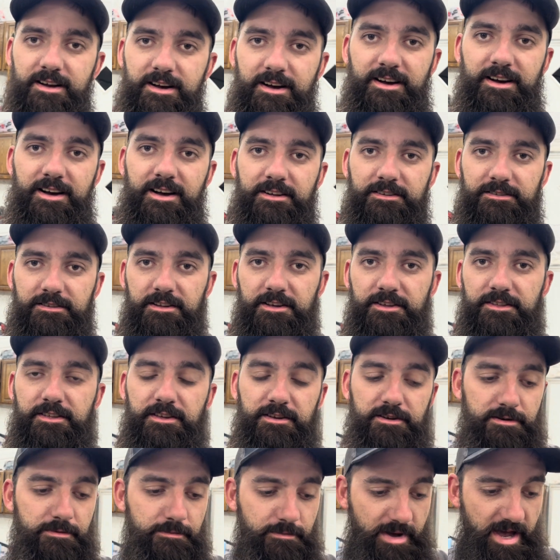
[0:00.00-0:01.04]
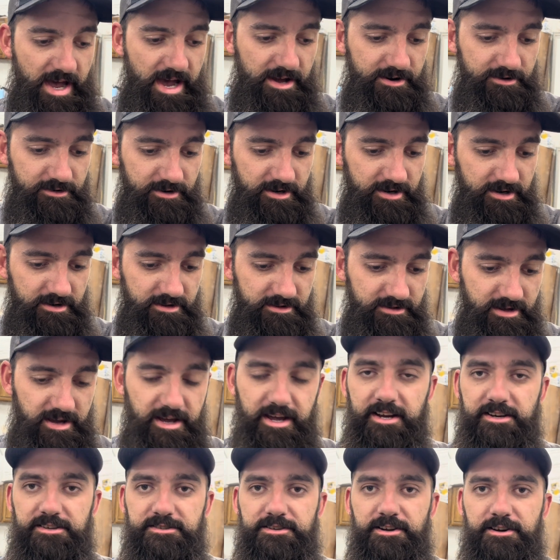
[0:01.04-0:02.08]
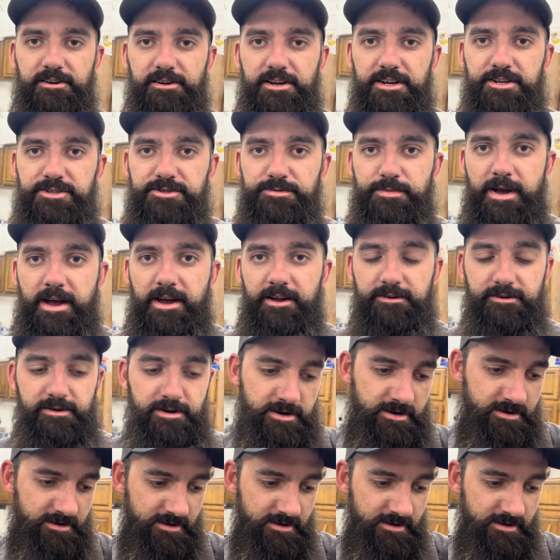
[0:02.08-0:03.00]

lithium battery, the XRH battery,